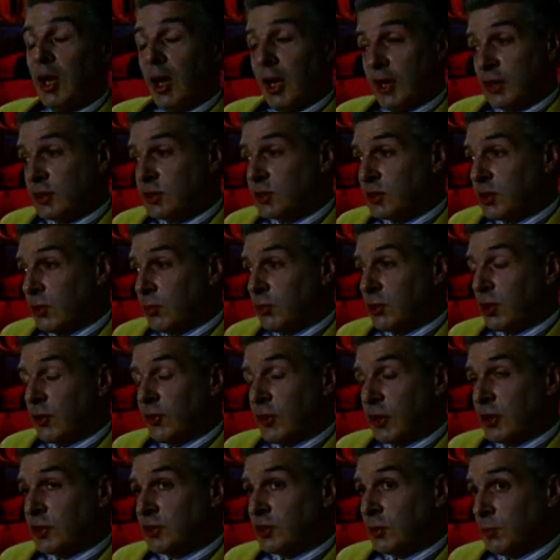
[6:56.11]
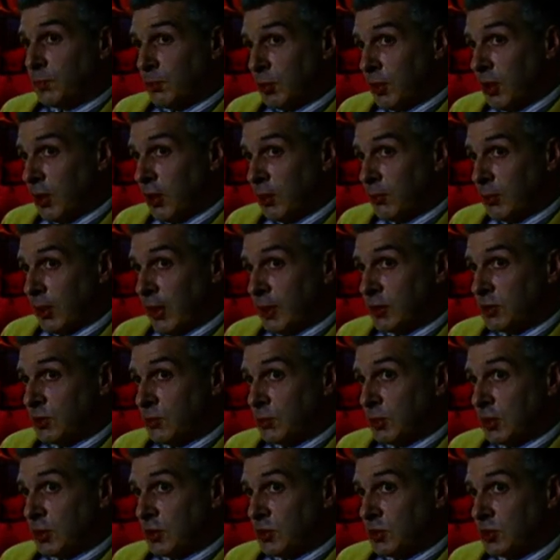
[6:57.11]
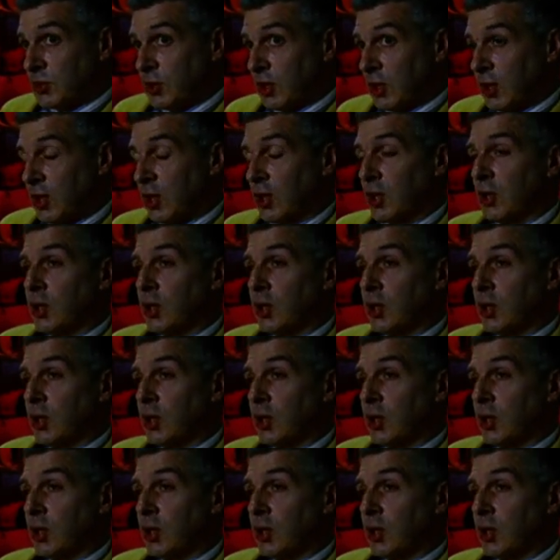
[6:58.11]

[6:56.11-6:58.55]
and some of the things that Blur might have been saying,